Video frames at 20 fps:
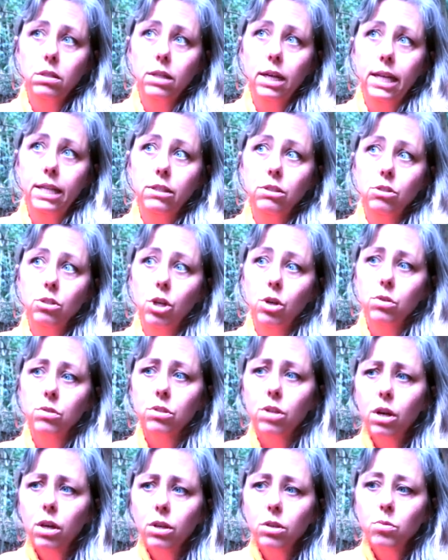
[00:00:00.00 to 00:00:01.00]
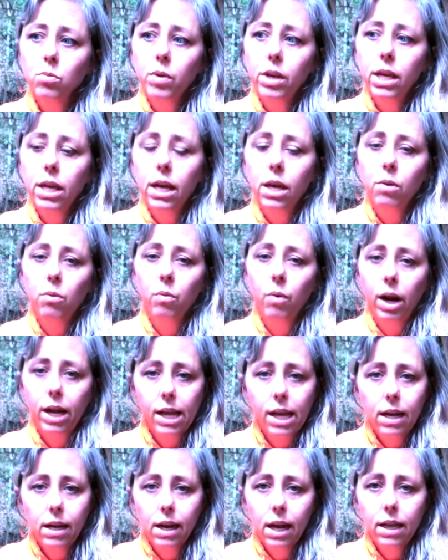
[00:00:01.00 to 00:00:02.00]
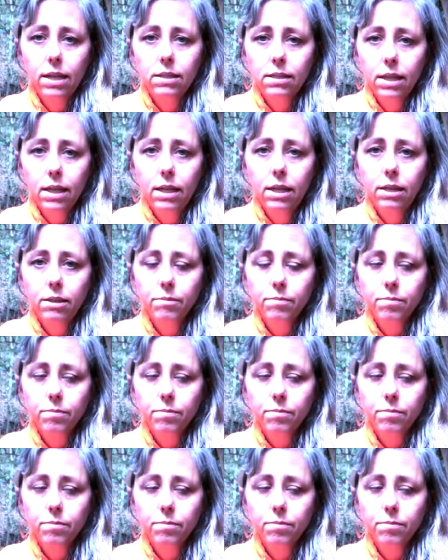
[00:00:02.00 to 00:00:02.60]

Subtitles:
And so as long as we can recognize it